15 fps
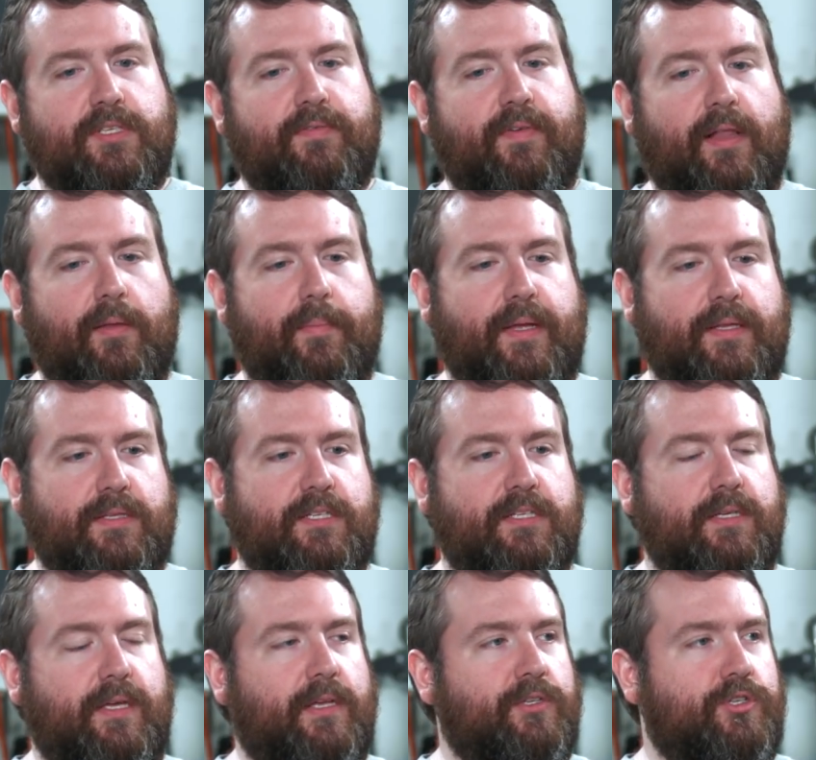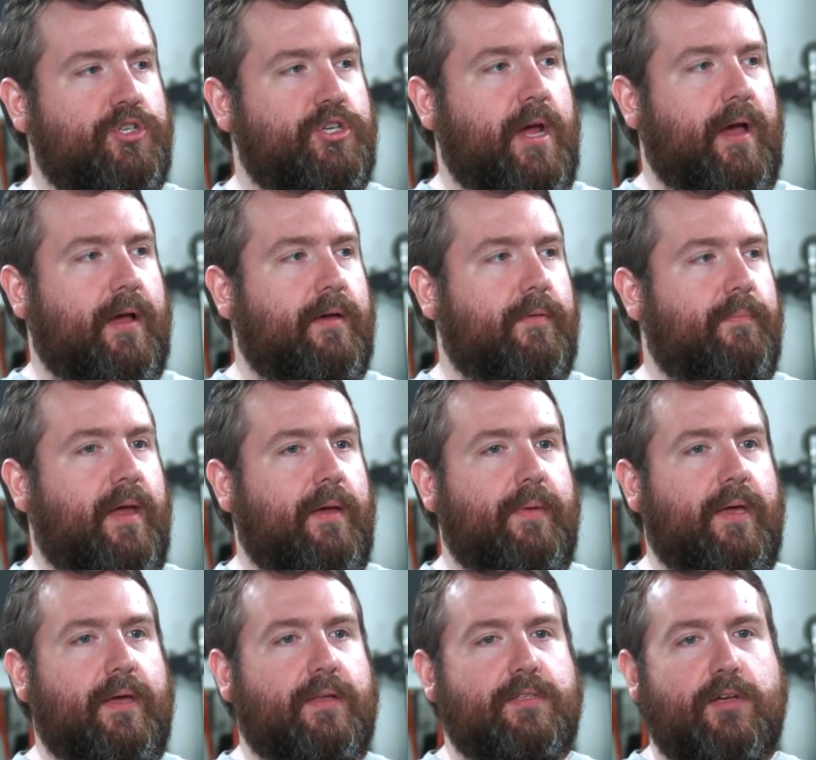of elements in check.
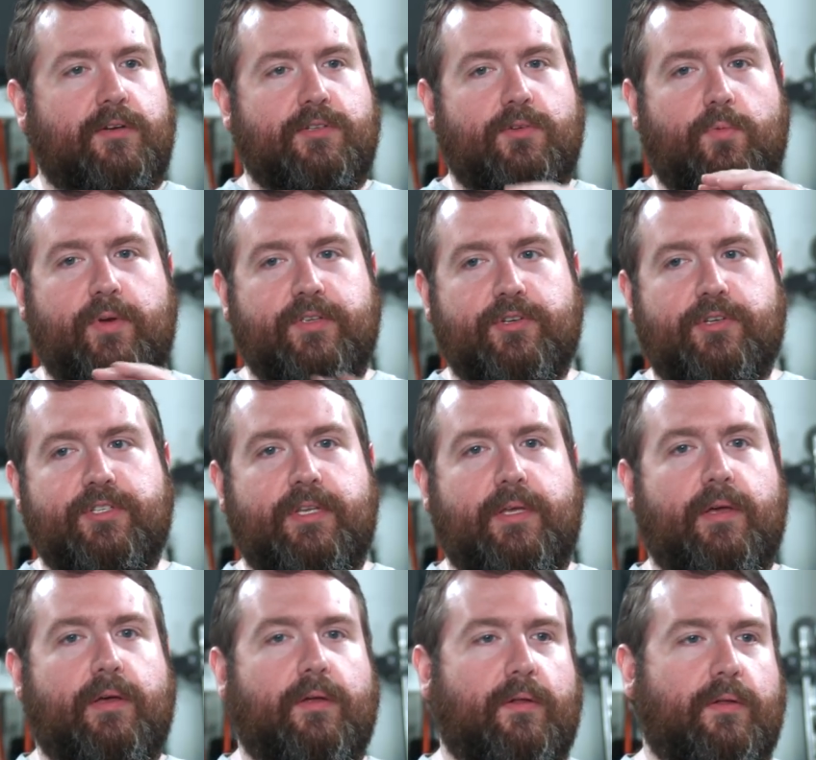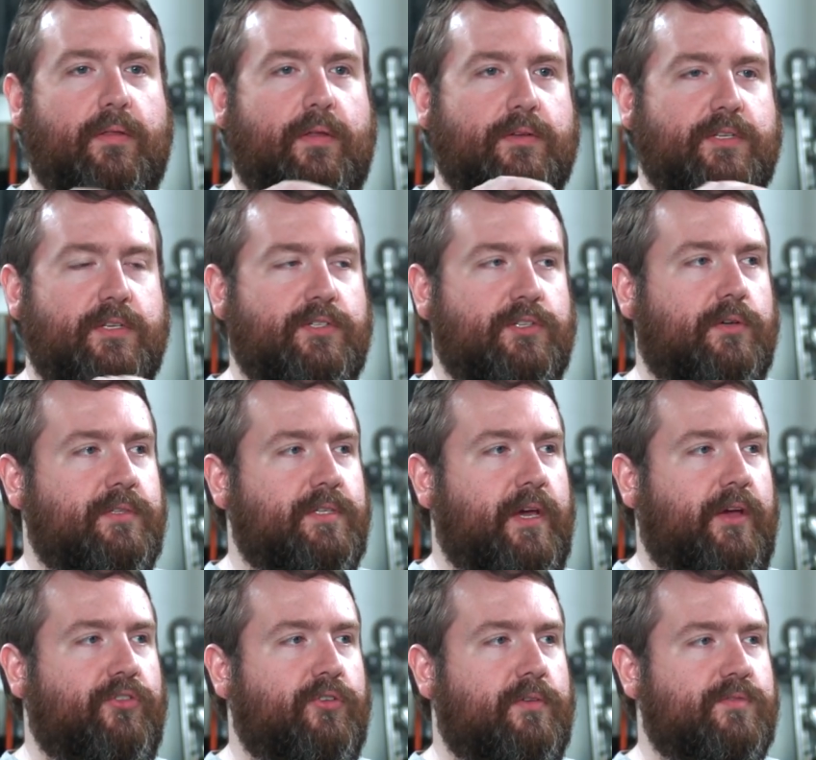Maybe if there's a wizard's guild, there's an
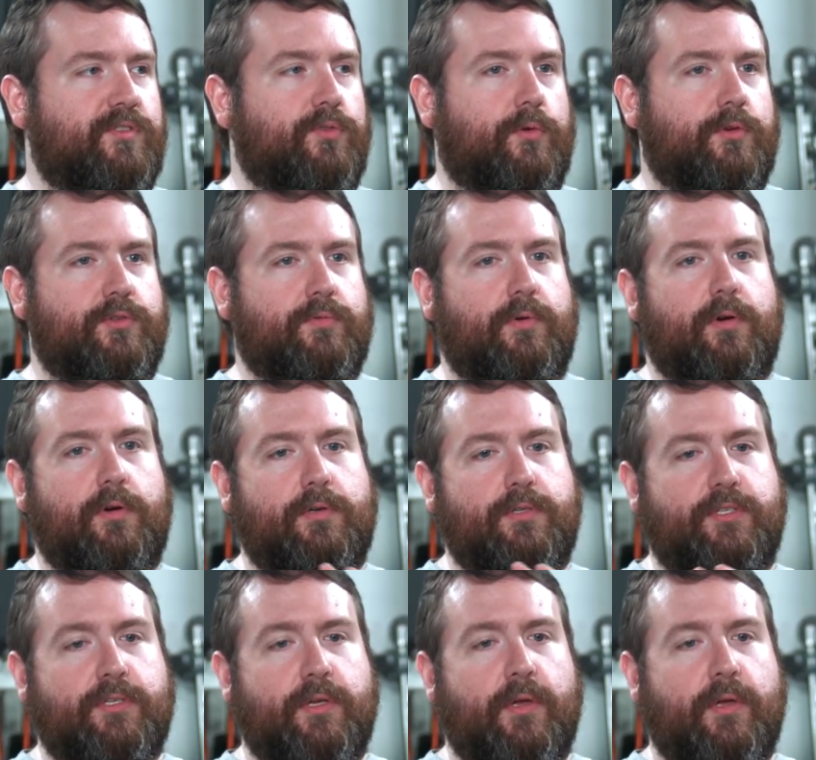association of sorcerers.